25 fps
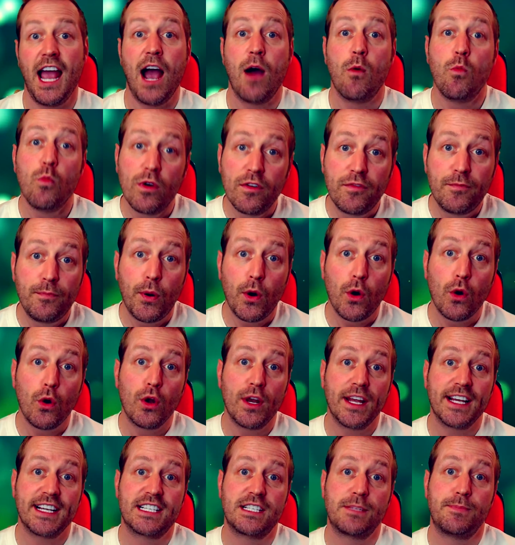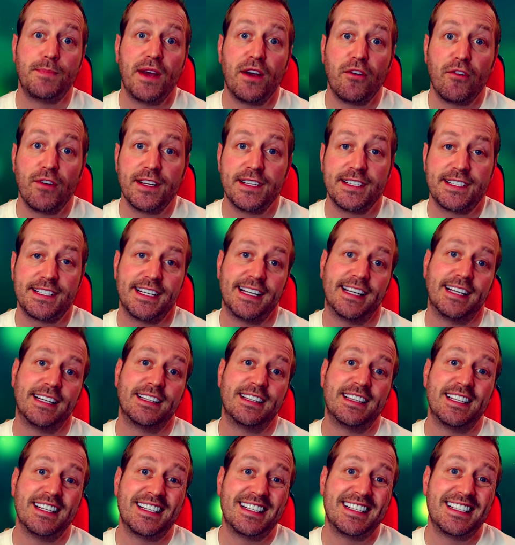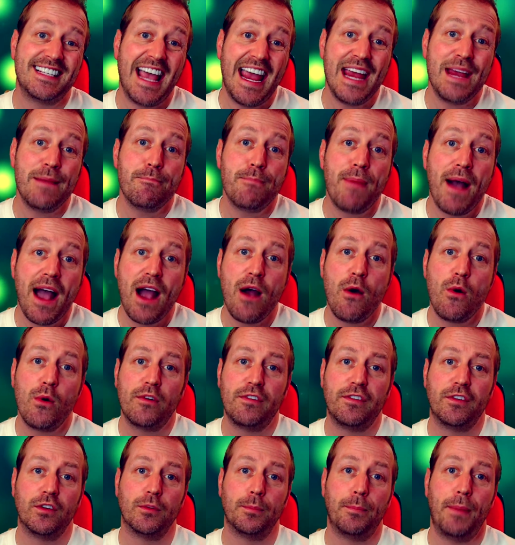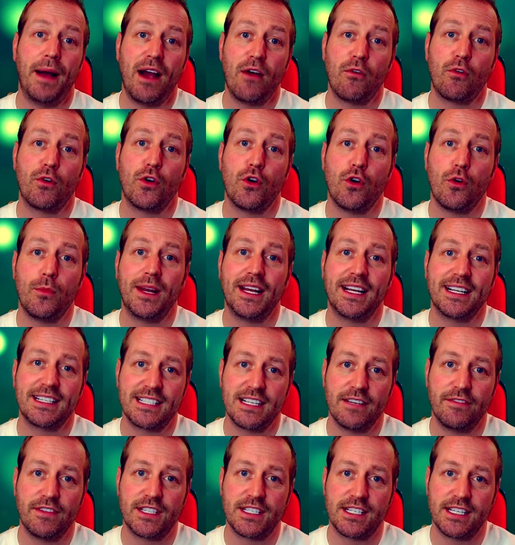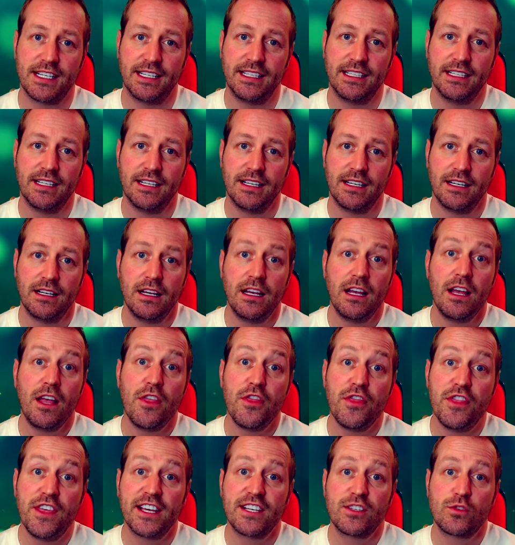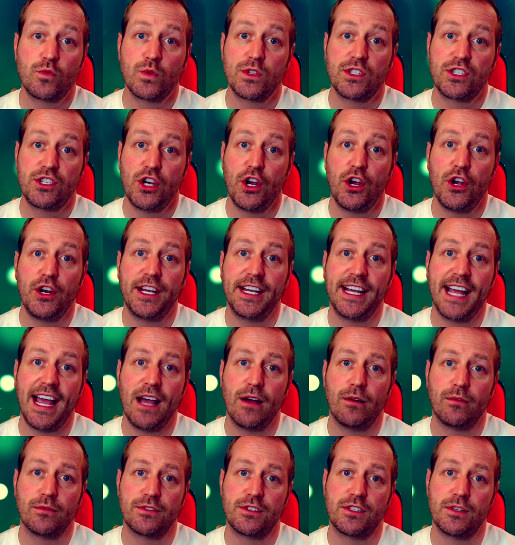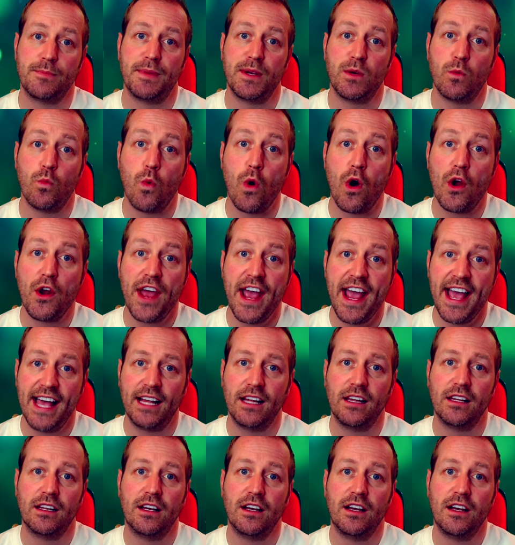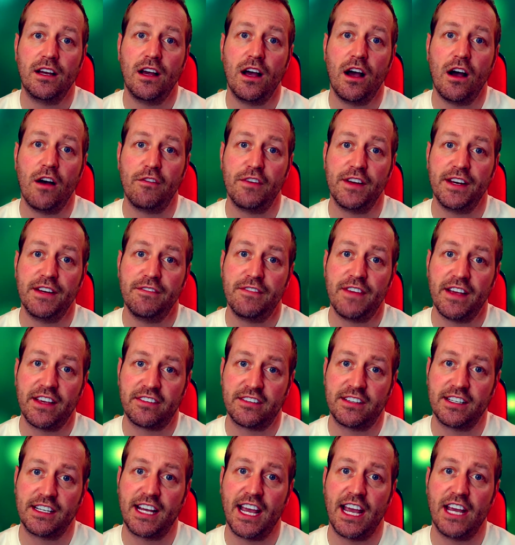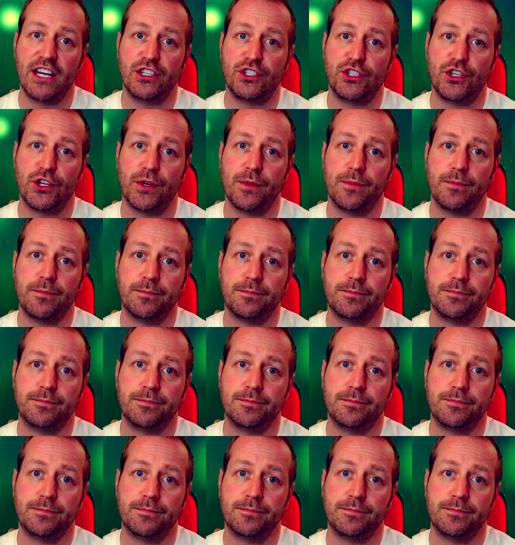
and with Paul experiencing the same powerful paranormal activity, this was turning out to be one hell of an investigation.